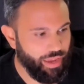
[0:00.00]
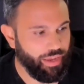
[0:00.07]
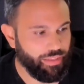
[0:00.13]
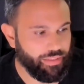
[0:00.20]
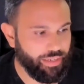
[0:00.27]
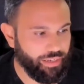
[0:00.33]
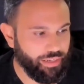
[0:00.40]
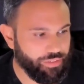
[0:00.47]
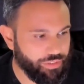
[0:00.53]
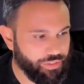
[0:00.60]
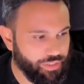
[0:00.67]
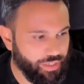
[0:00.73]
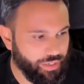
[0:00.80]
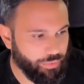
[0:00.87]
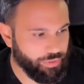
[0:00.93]
And another
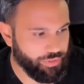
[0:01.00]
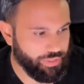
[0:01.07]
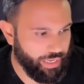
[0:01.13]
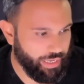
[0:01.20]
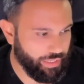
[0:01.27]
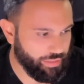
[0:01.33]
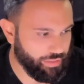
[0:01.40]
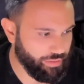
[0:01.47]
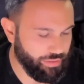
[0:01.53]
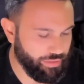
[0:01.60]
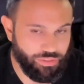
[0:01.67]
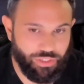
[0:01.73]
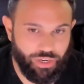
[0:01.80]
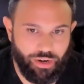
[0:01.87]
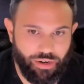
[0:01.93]
thing was that
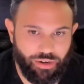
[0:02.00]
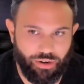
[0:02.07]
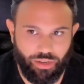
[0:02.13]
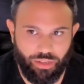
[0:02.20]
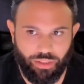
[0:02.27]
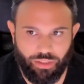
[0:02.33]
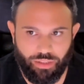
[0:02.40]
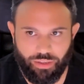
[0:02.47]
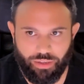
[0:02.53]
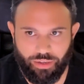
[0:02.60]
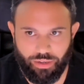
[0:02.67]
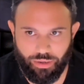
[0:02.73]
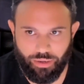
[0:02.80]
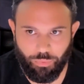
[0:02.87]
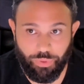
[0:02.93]
in general,
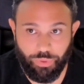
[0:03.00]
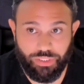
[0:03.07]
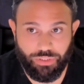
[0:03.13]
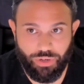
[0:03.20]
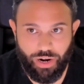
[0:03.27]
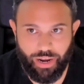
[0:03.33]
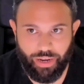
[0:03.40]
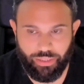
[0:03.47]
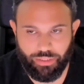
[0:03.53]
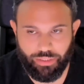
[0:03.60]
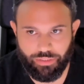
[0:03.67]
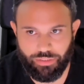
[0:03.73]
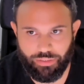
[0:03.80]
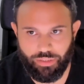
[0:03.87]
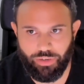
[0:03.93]
we tried,
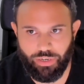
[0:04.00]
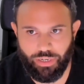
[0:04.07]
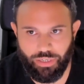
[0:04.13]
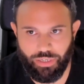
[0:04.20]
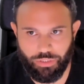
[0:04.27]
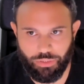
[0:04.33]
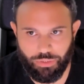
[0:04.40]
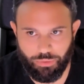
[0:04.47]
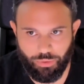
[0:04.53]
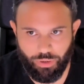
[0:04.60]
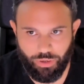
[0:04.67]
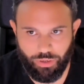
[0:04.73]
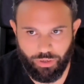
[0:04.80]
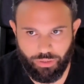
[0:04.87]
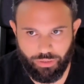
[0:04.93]
there's even an issue
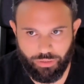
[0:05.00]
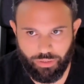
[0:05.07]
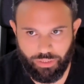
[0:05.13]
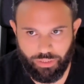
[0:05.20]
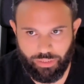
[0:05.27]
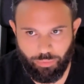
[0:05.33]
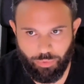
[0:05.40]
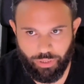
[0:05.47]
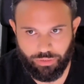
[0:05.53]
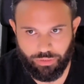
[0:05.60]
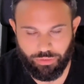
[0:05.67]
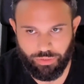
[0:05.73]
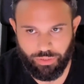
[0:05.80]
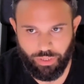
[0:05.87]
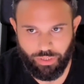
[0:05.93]
on AWS
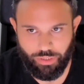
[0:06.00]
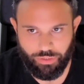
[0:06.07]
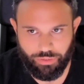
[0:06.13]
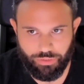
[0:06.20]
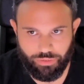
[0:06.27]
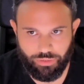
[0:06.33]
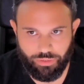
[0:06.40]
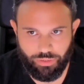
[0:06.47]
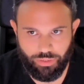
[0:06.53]
containers